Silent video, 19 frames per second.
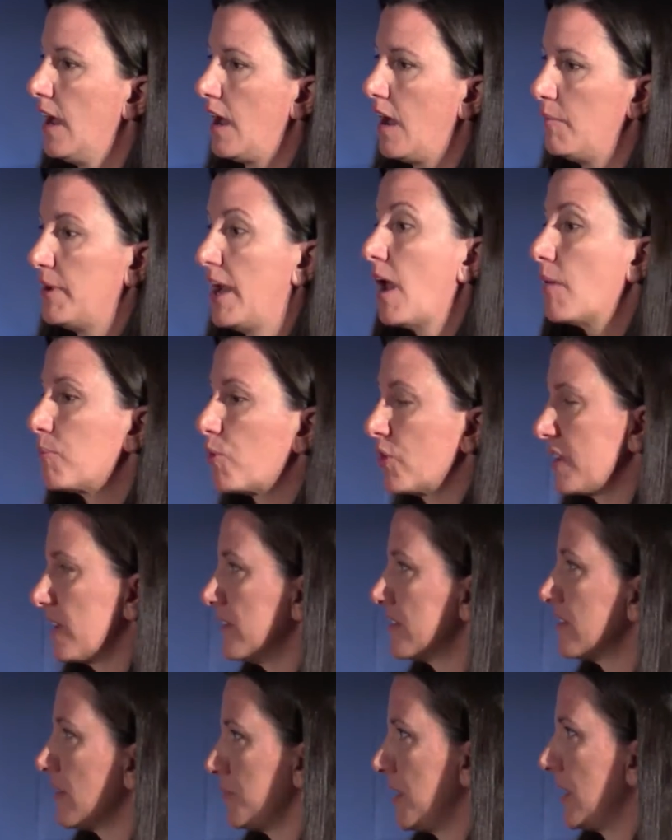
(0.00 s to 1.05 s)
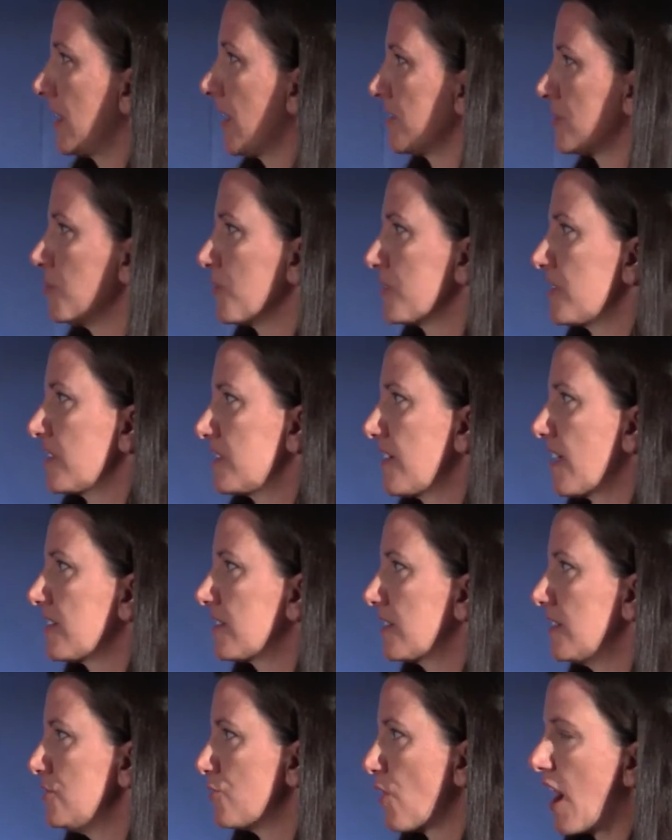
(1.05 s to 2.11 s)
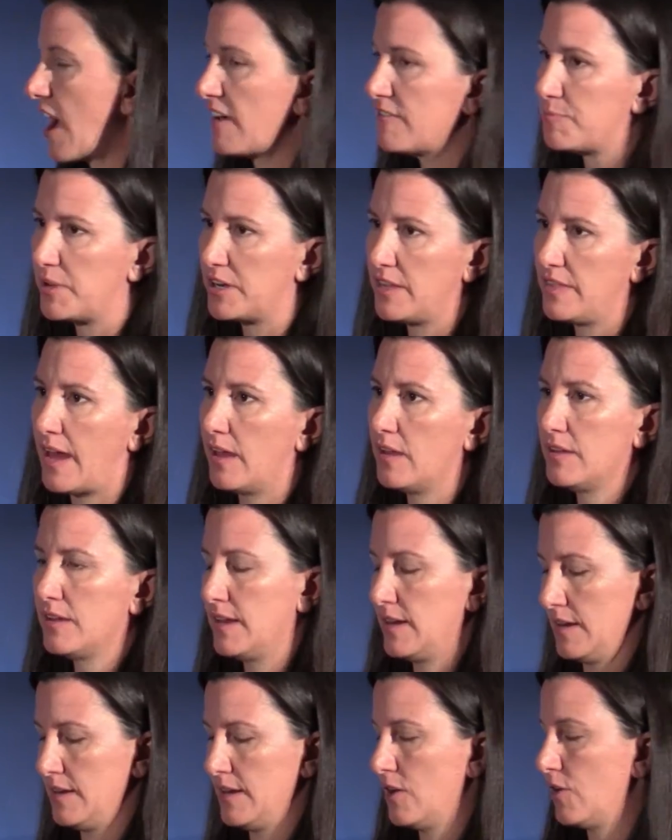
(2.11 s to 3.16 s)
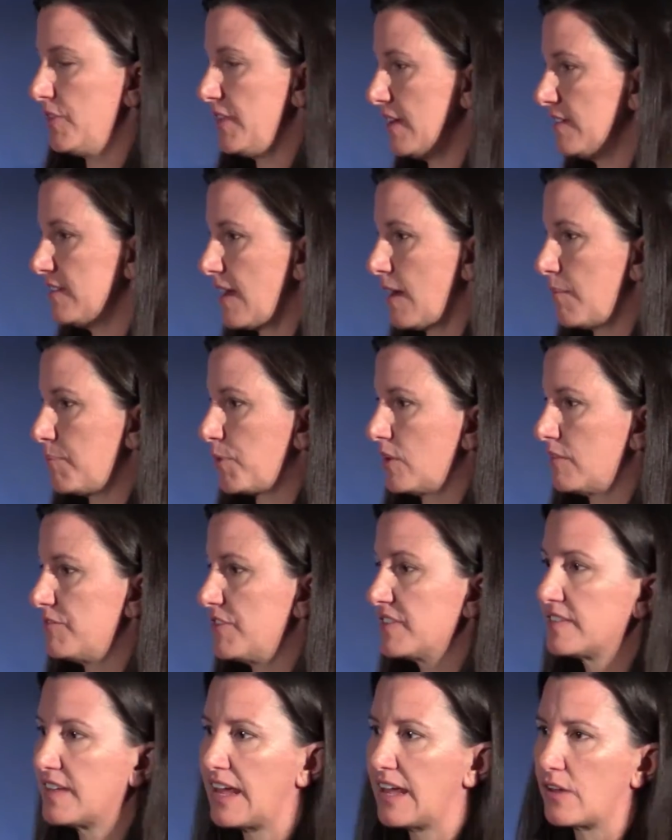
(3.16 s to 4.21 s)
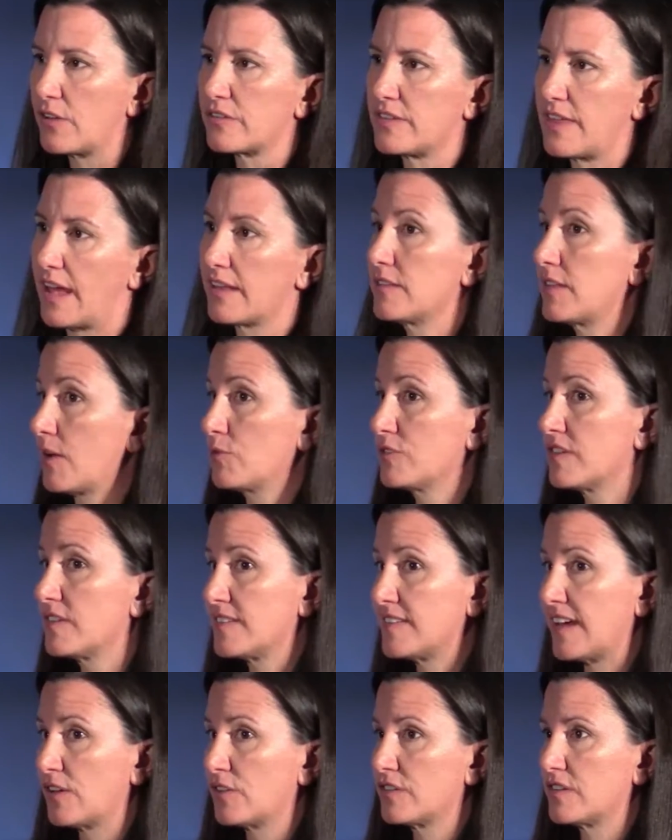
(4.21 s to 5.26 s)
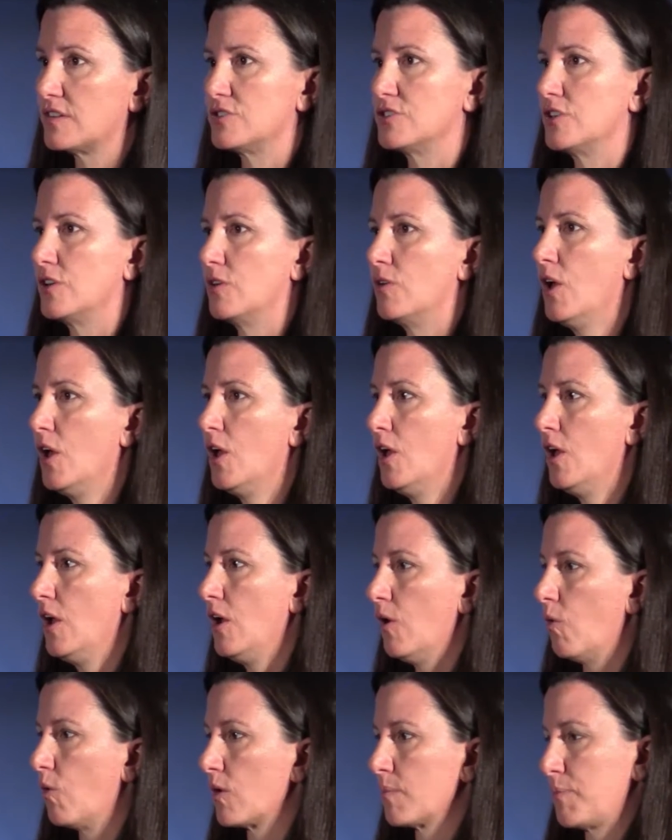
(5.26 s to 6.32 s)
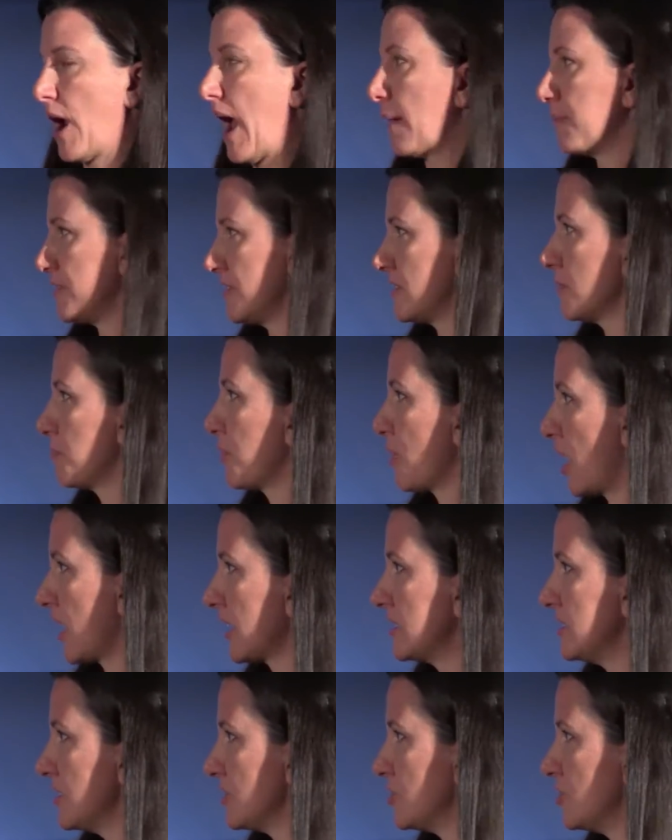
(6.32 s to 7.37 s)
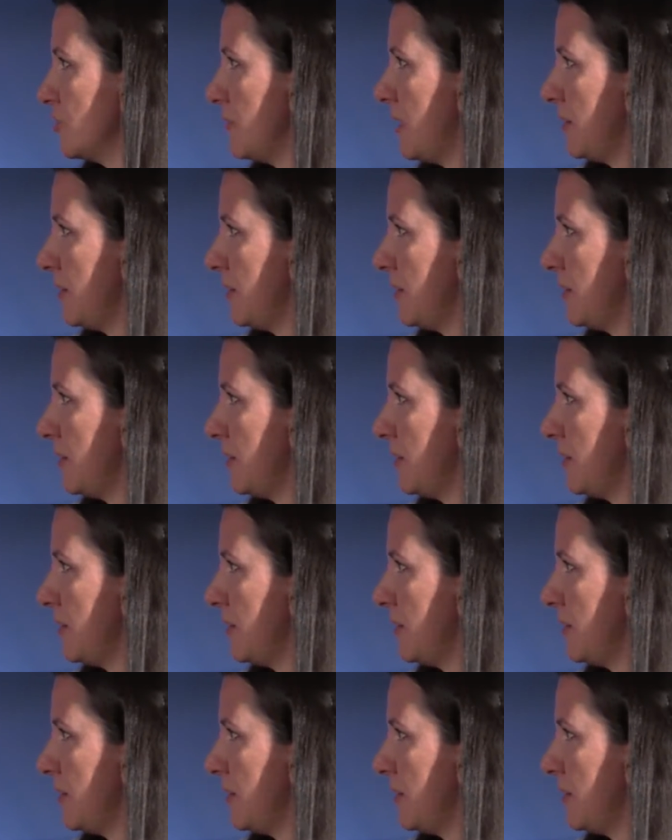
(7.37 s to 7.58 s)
And onboarding is something customer success can drive, but in that the example of the sales, that was a sales issue. Or perhaps it's a product issue.